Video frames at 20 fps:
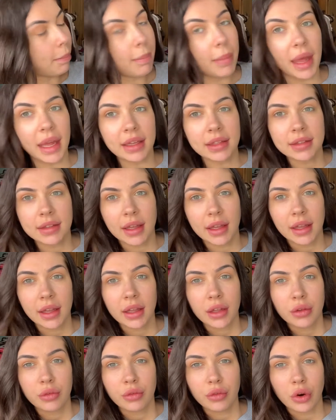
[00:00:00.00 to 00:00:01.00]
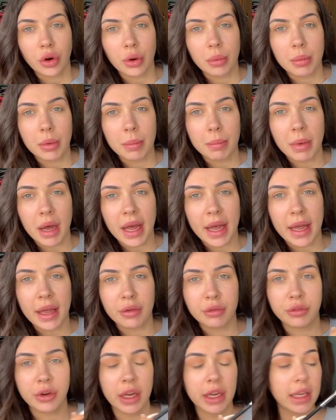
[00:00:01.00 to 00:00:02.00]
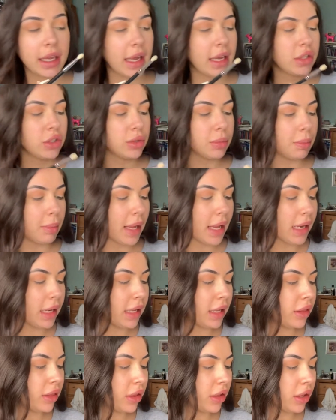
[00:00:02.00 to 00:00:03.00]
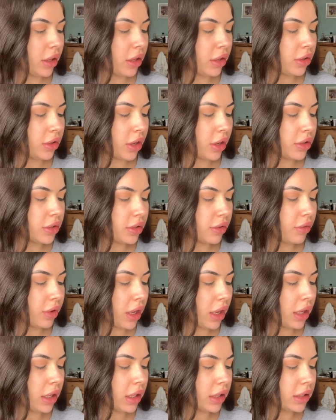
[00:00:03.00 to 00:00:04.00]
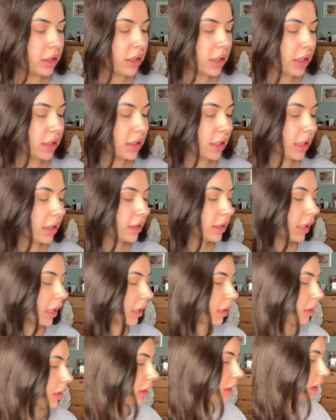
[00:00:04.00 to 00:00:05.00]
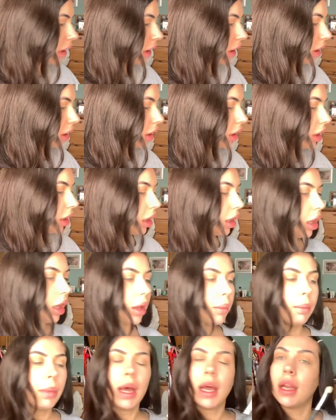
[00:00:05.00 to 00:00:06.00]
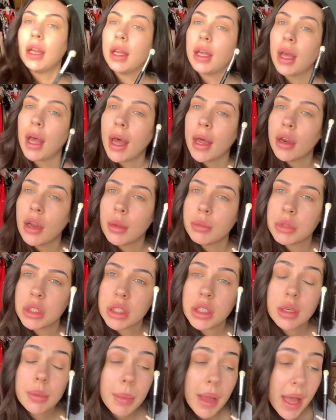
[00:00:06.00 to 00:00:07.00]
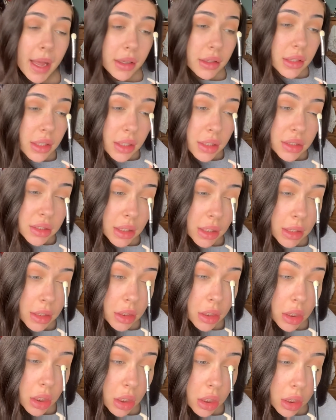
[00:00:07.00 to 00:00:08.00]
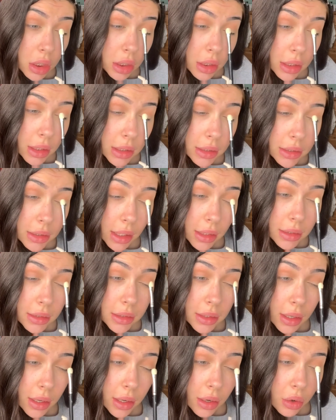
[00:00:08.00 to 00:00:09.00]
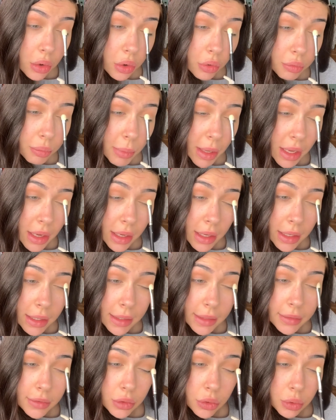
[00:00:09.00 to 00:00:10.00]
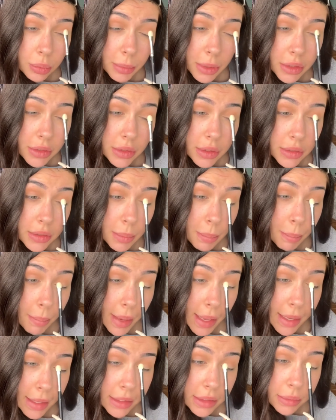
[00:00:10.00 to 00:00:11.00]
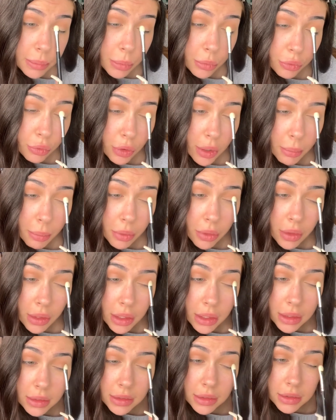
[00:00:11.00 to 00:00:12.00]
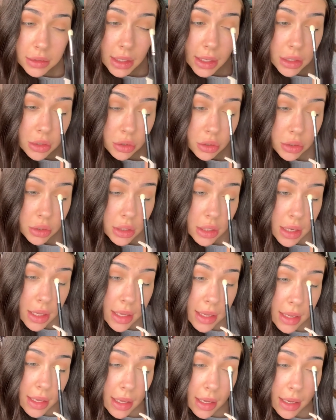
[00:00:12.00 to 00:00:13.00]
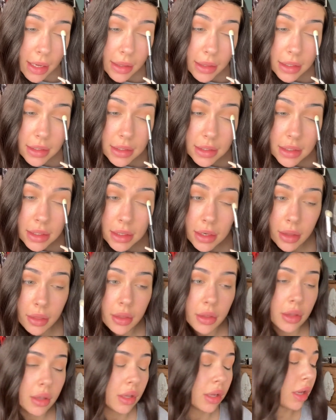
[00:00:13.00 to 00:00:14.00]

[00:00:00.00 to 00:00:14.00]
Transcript: Basic from my Friendcation palette, the Dose of Colours Desi x Katy palette, and I'm just going to pack this into the centre of my eyelids almost as a base before I put the glitter shade on. And this is another